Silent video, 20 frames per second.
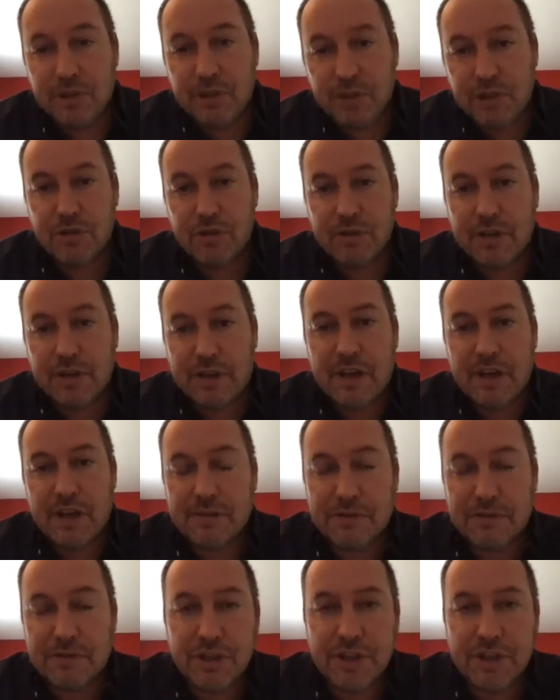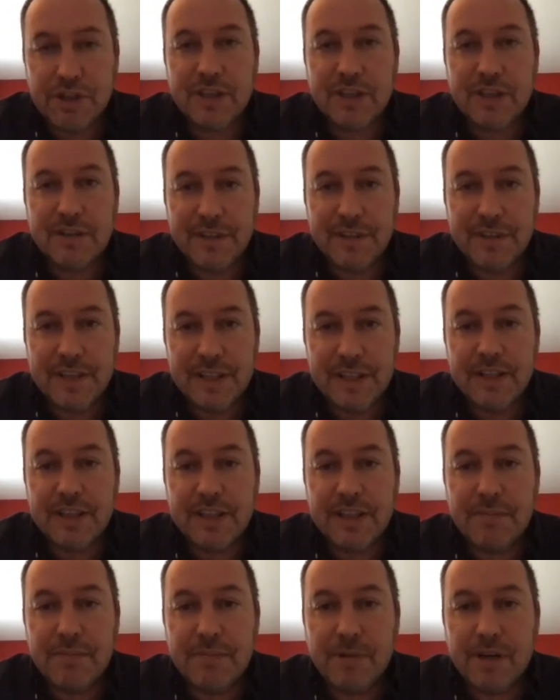You're a you know, significant and
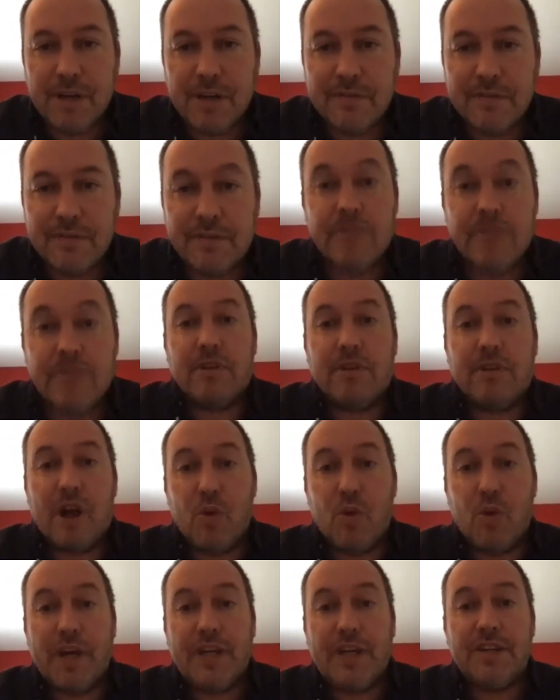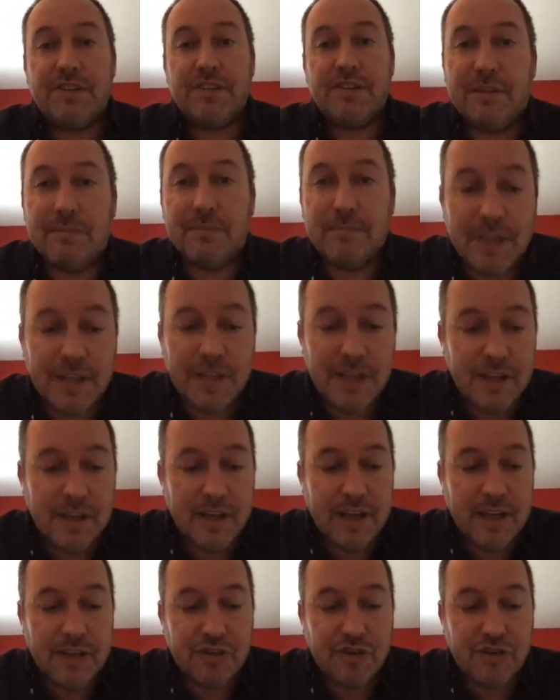key part of a wider team
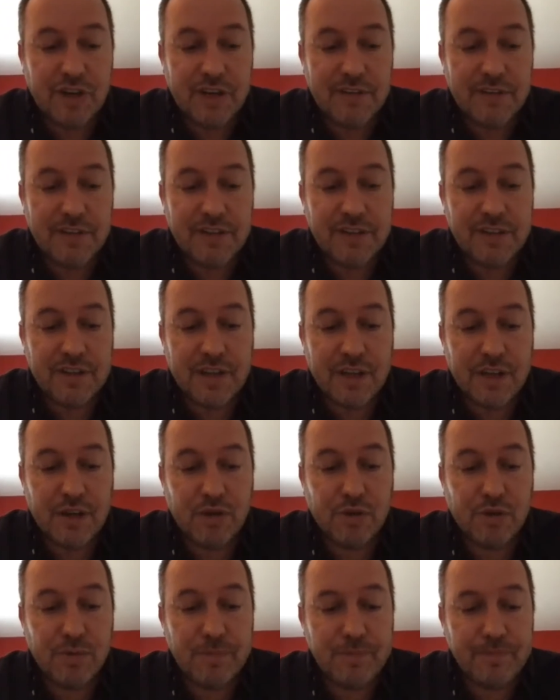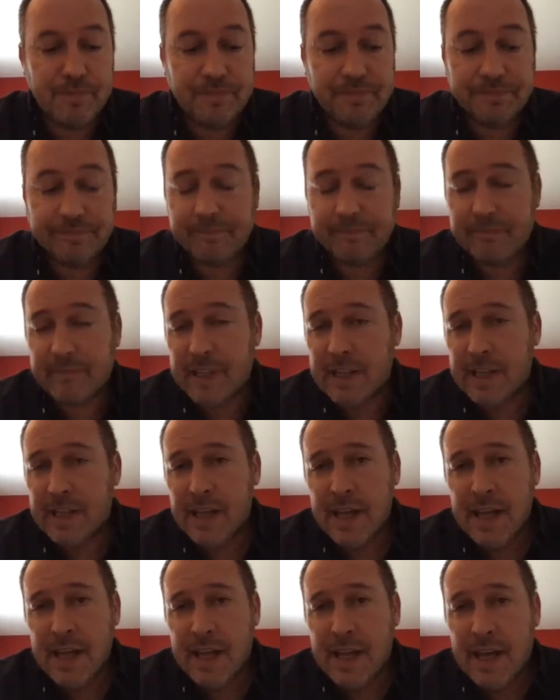yeah. uh, striving to that goal.
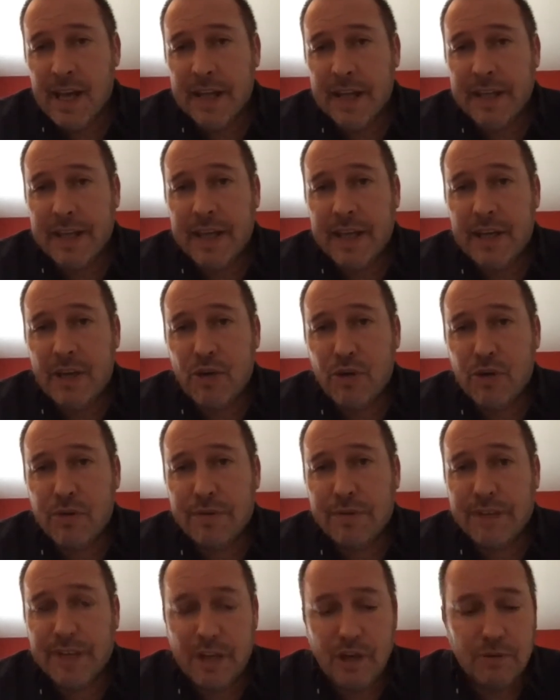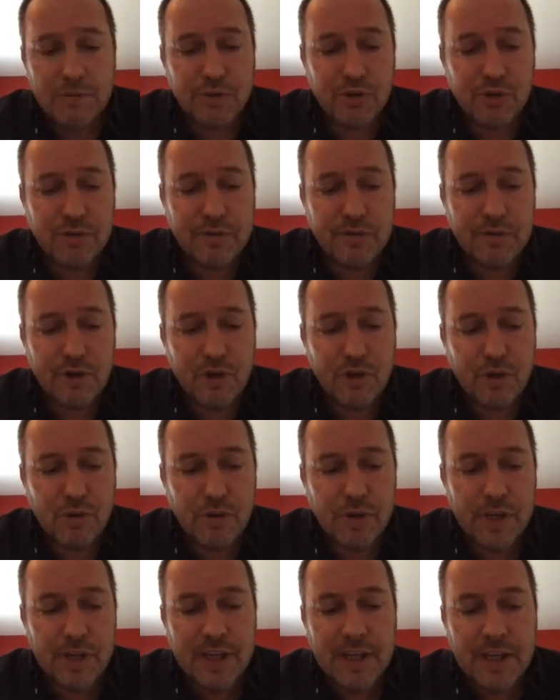And again, it hopefully helps overall
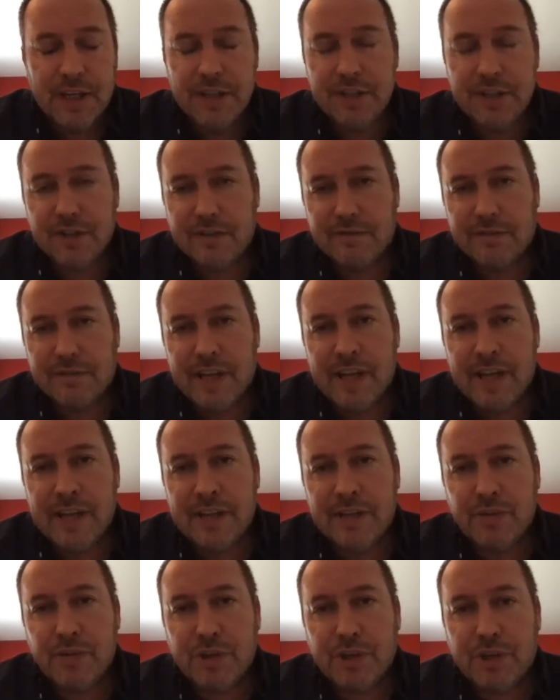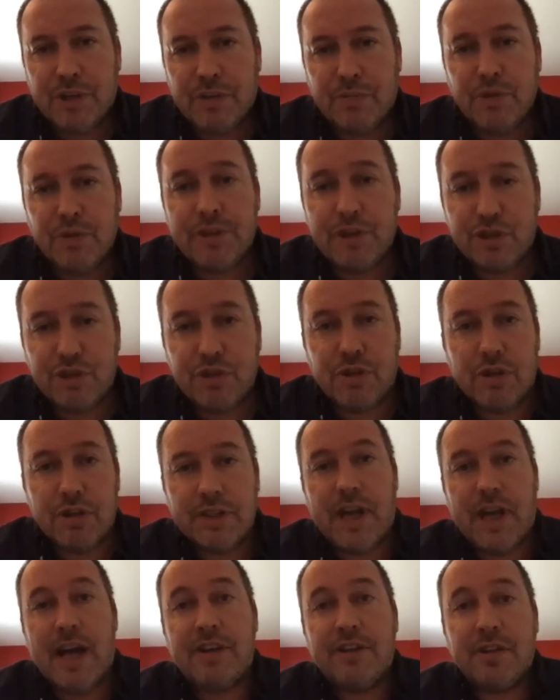sort of land what your both your short
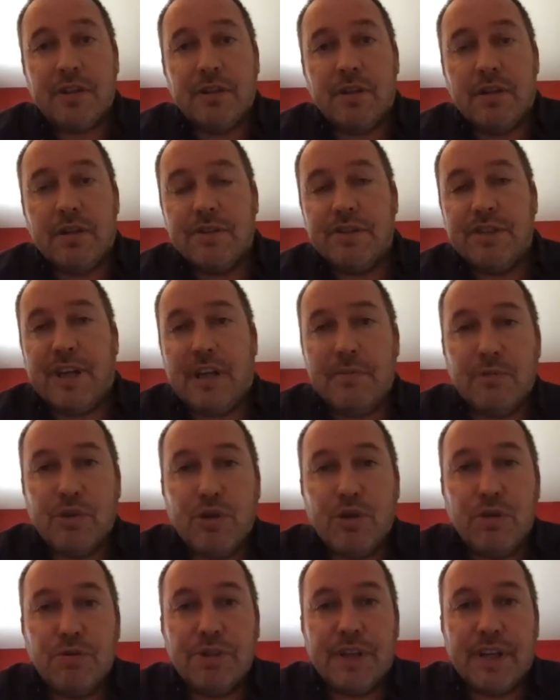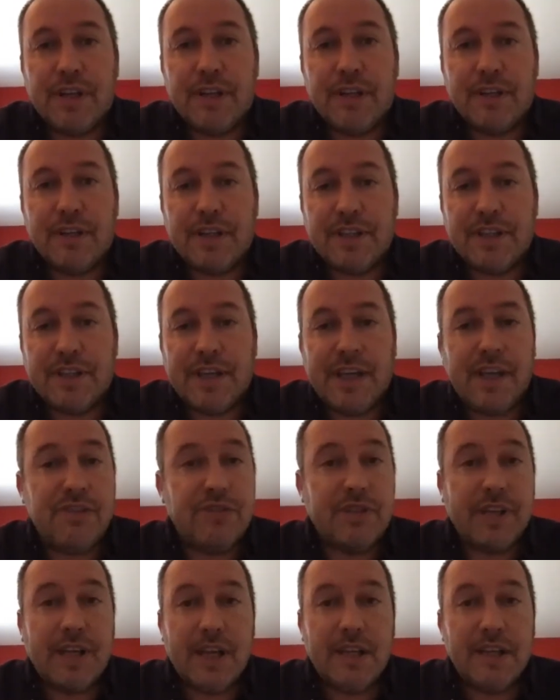and your long term goals are. Because I guess
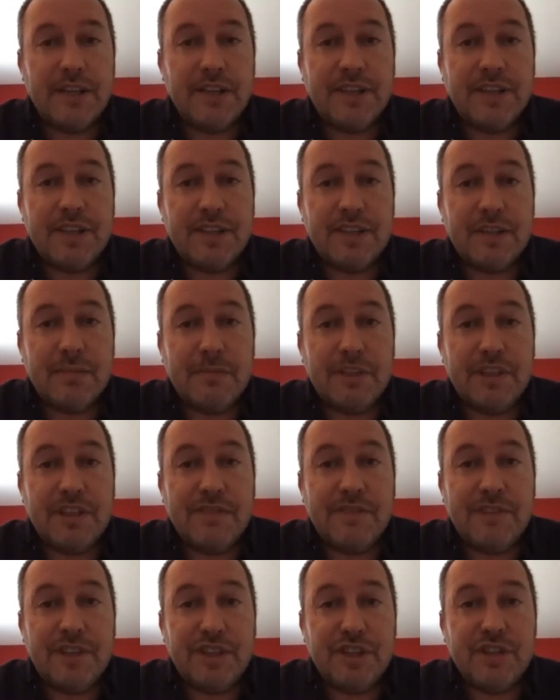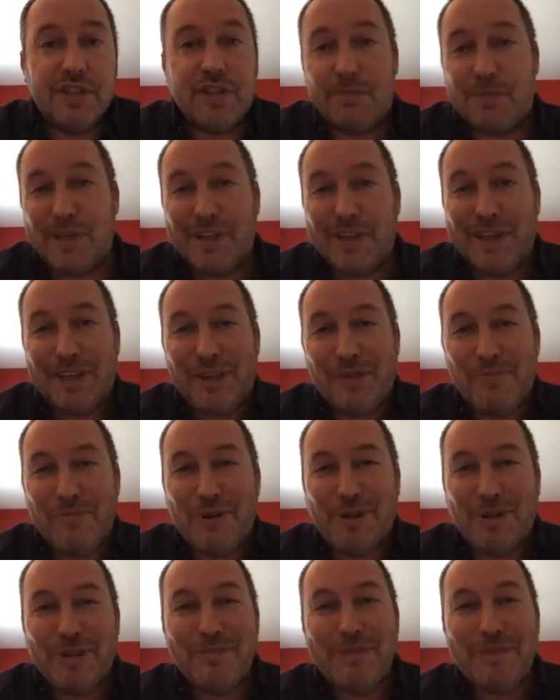reality is some of these visions, a bit like the
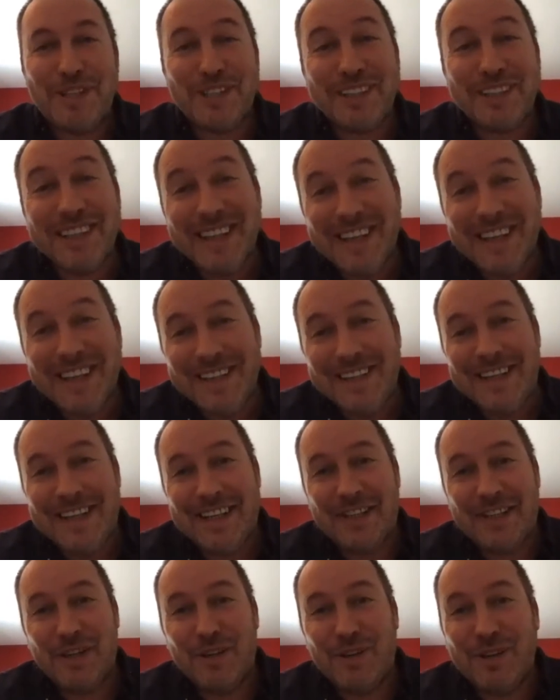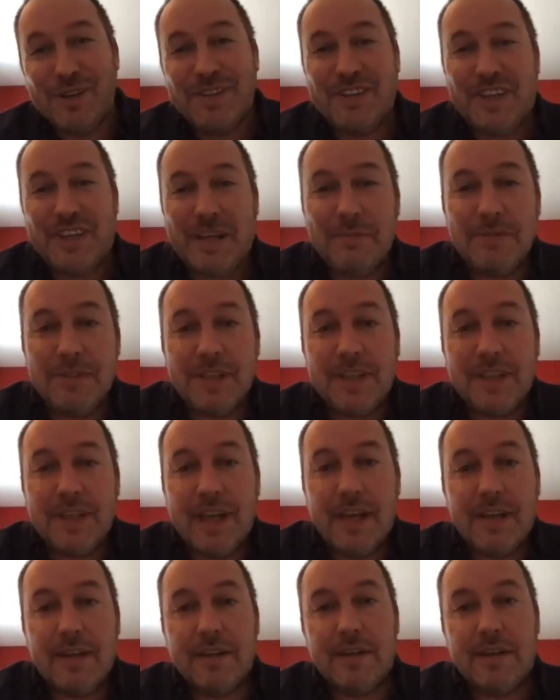Apollo mission, takes a long time to
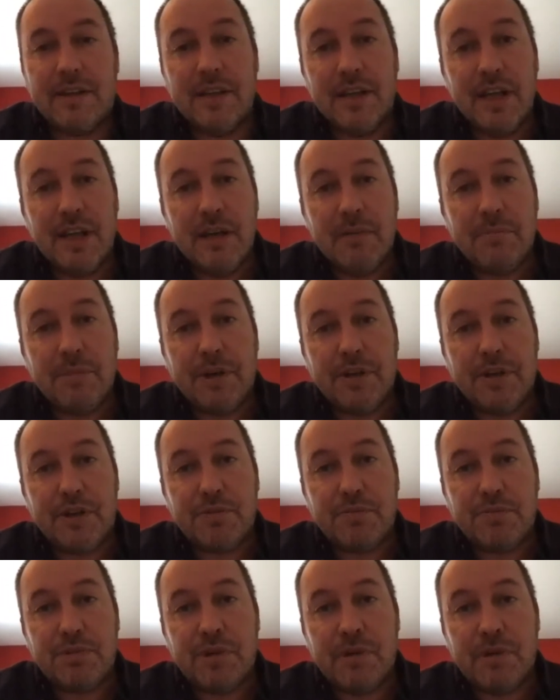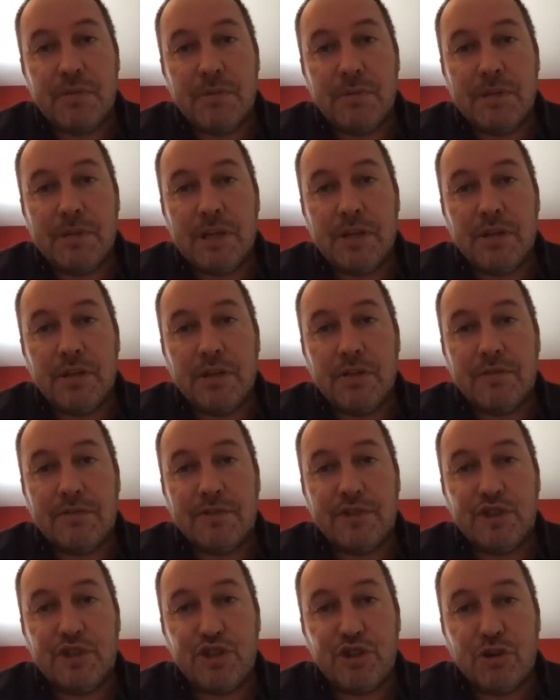get there but there's probably a lot of
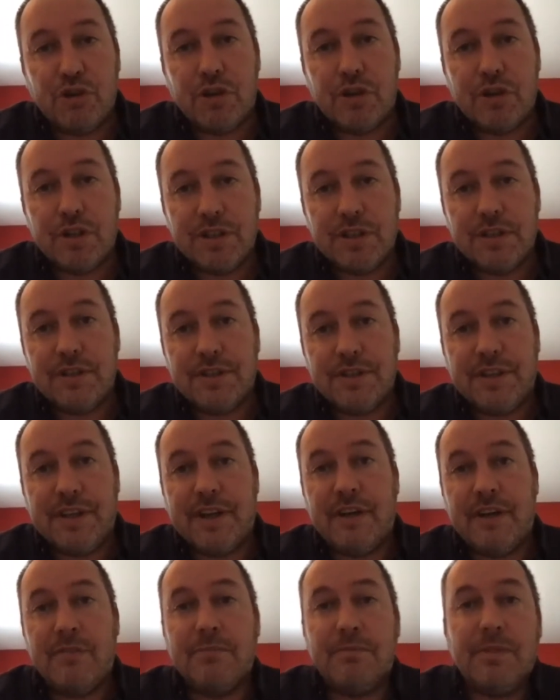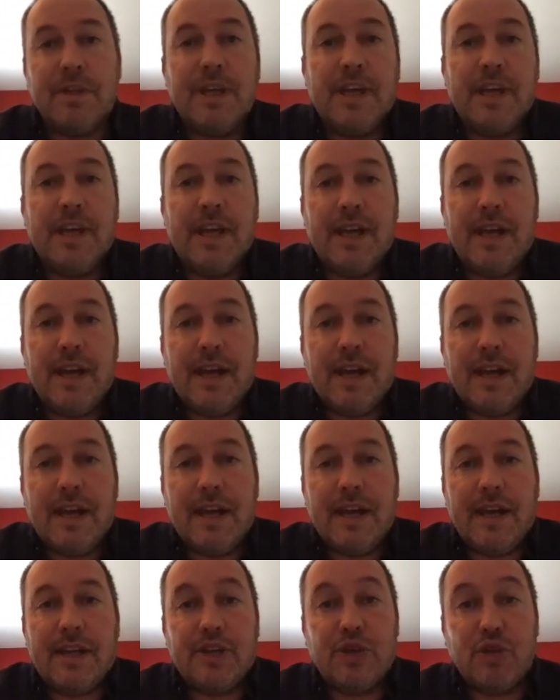short term
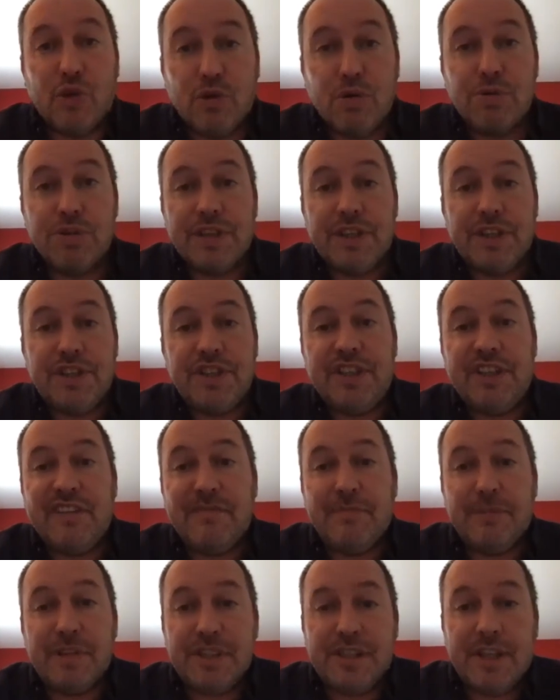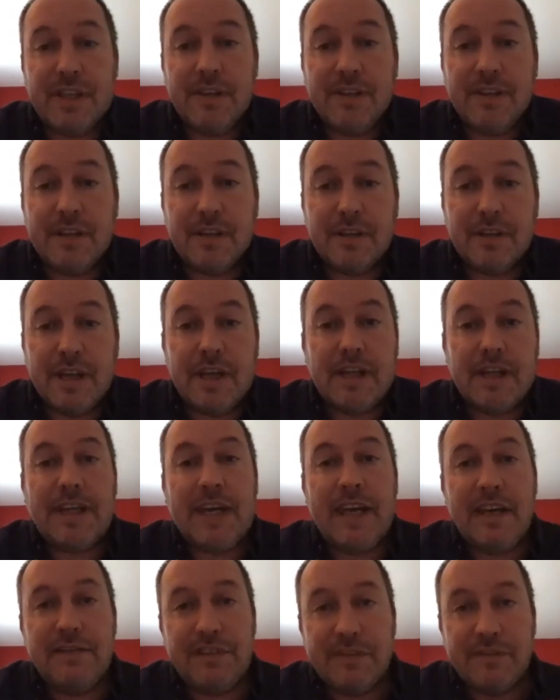uh, goals and achievements in there that,
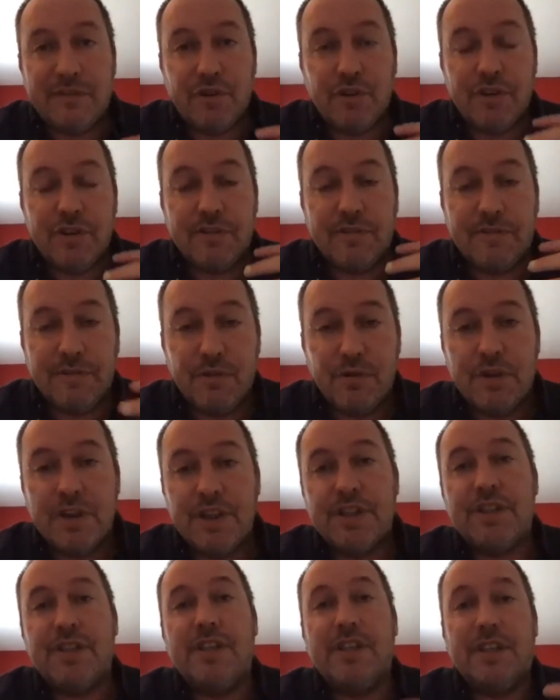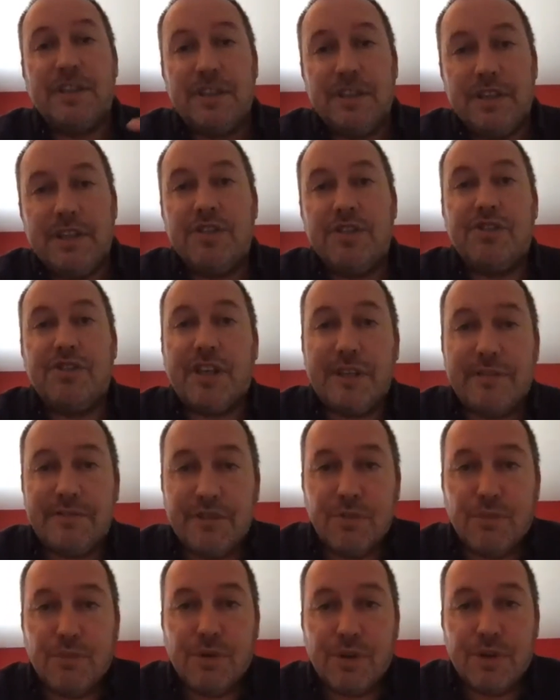again, if you've got the focus, you can drive
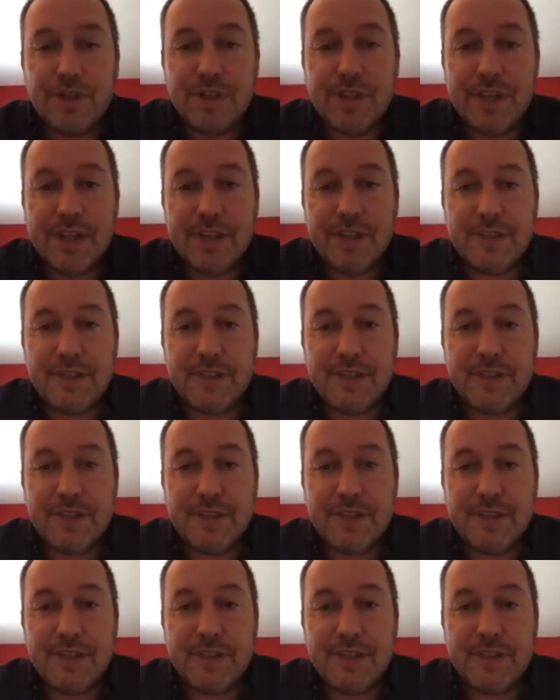towards that.